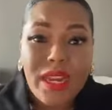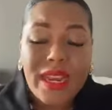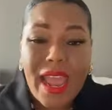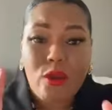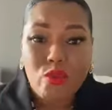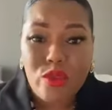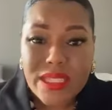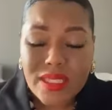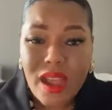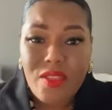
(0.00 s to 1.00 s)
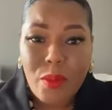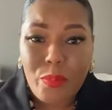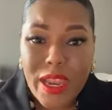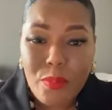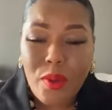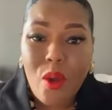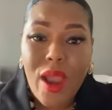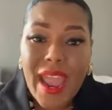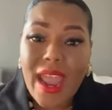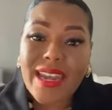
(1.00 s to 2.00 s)
at risk other people
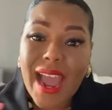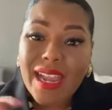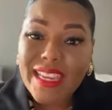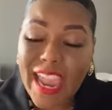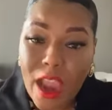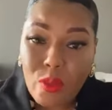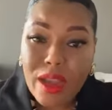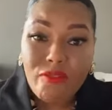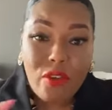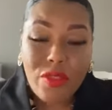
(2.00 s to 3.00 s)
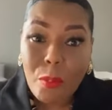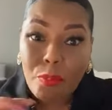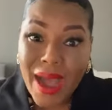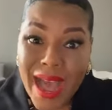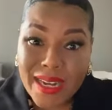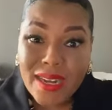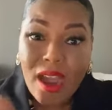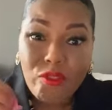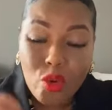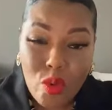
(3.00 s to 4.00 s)
and not caring for the body
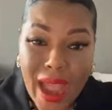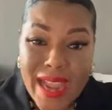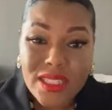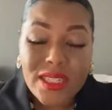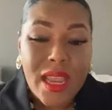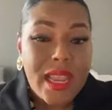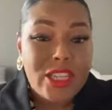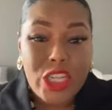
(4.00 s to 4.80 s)
of Christ. Just